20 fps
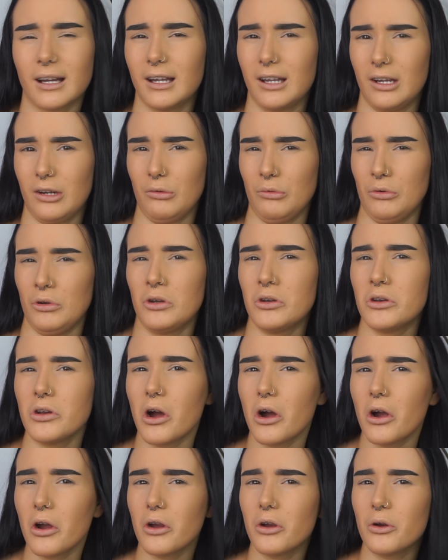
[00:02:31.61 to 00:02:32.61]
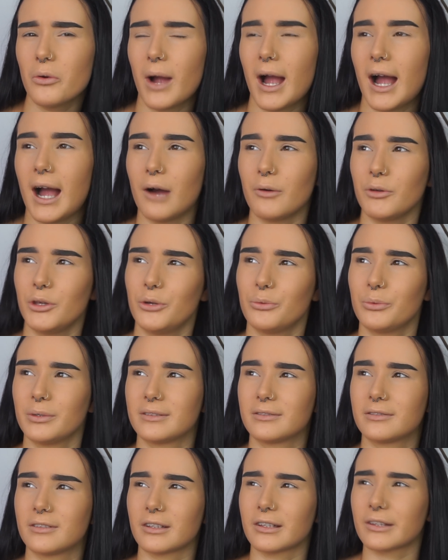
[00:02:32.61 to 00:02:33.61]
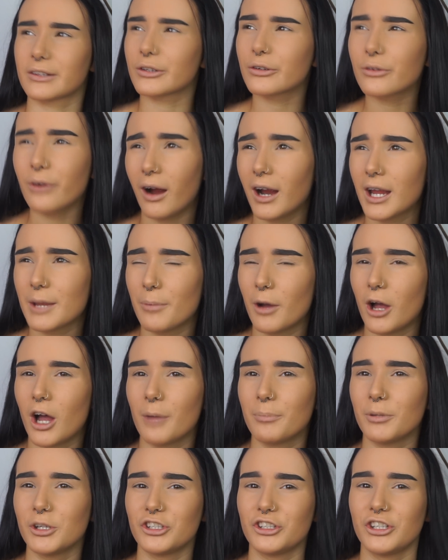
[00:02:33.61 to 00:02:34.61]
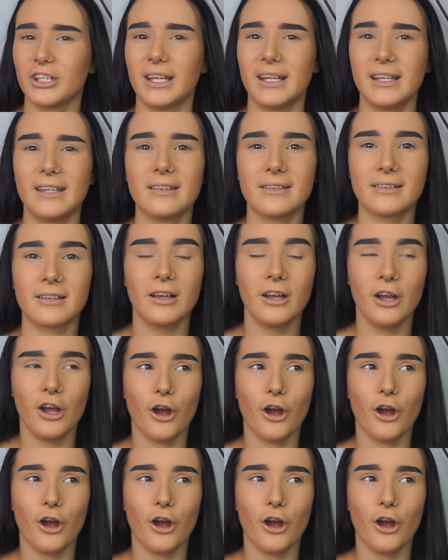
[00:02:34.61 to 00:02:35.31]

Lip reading: I don't know how you would describe her, but she is